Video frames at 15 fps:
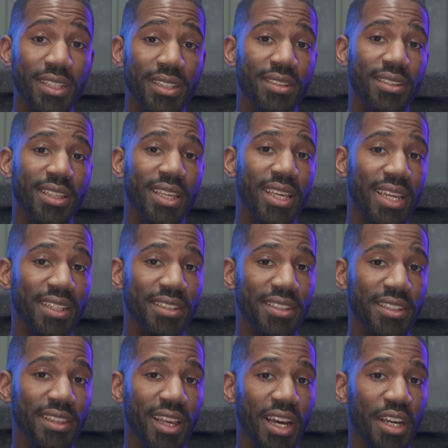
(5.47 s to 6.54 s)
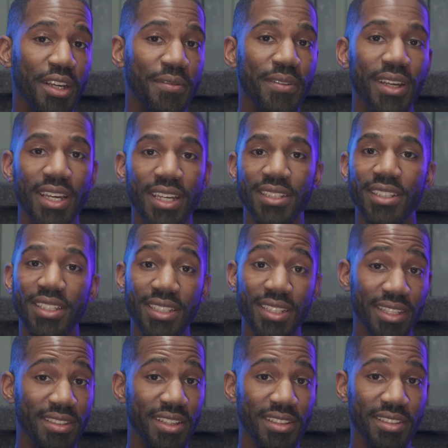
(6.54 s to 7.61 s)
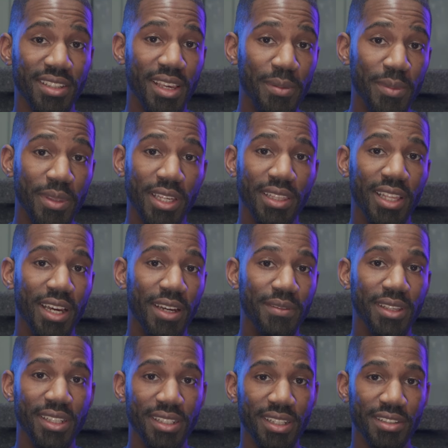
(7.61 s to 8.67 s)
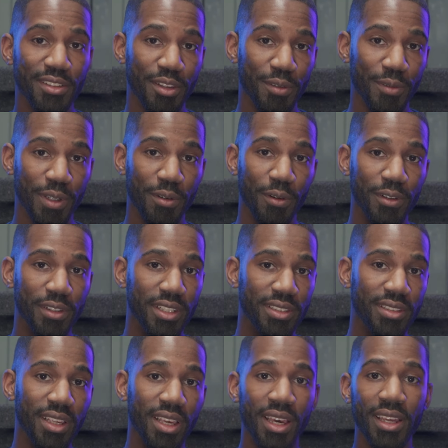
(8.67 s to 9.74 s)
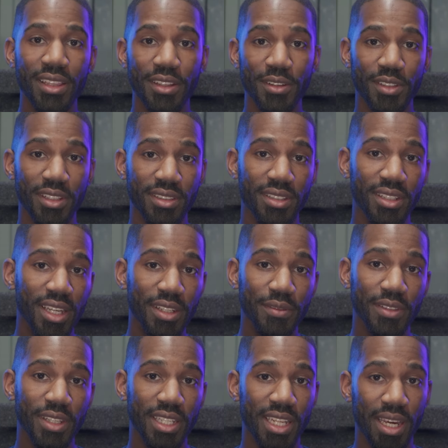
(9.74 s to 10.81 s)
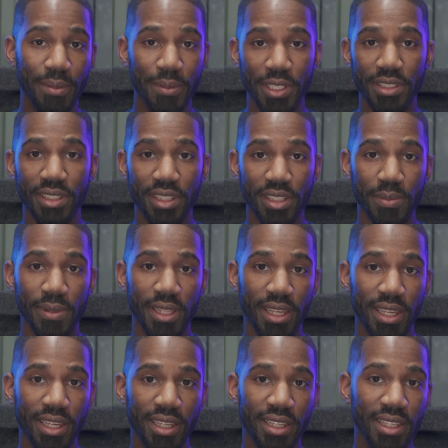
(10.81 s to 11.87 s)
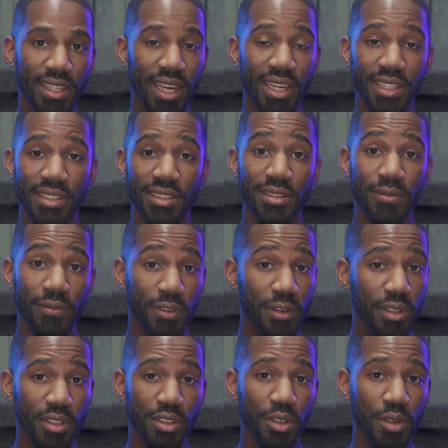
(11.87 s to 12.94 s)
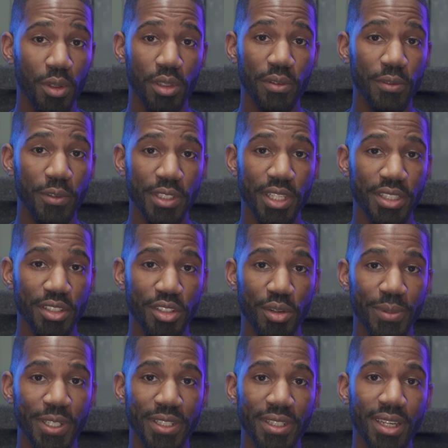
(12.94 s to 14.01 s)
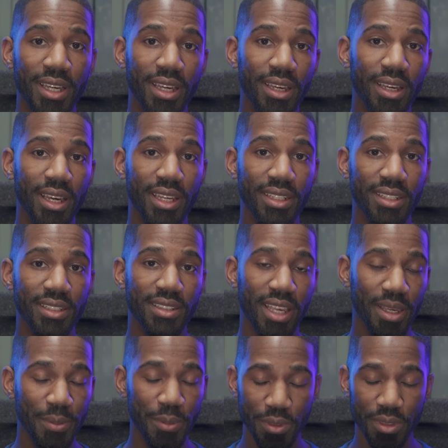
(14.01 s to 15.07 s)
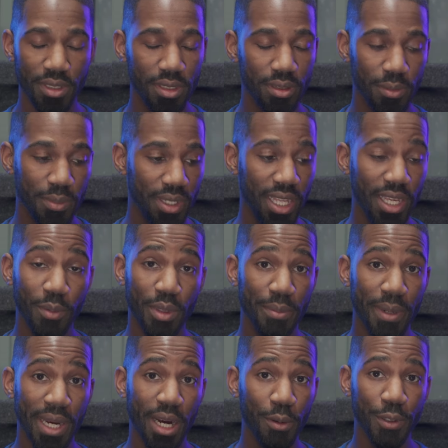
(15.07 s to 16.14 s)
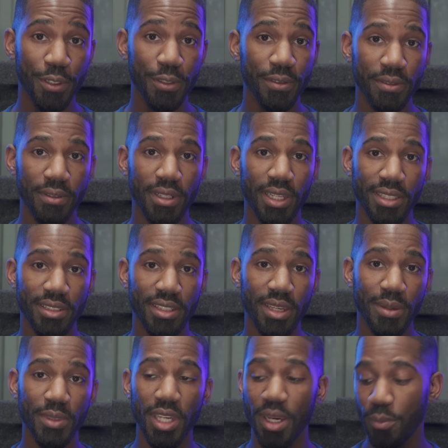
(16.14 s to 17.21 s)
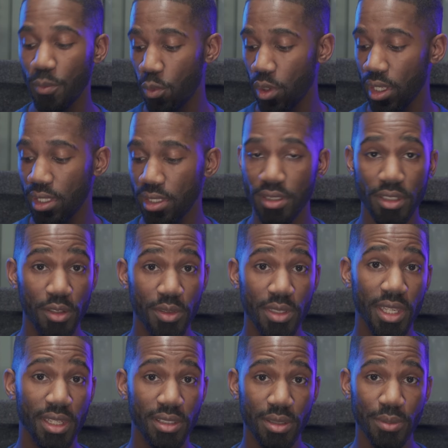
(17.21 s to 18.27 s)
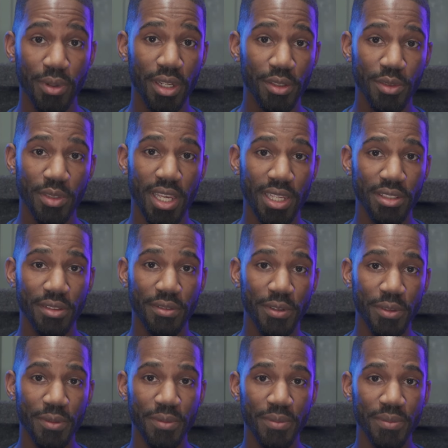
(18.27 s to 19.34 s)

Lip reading: to see Kenny G live, and he does the same thing live that he does on the recordings. There's a ton of dynamics in his playing. He has full control over his instrument, and he's able to play with power at the same time while using a soprano saxophone.